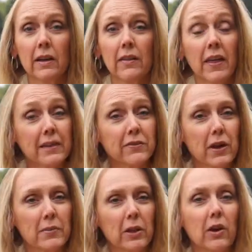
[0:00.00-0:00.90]
Thanks for
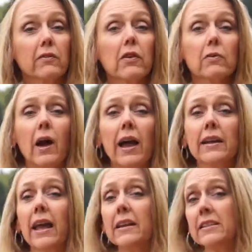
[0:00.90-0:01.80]
coming along for the ride,
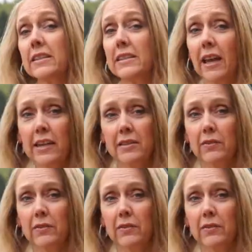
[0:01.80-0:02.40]
and in today's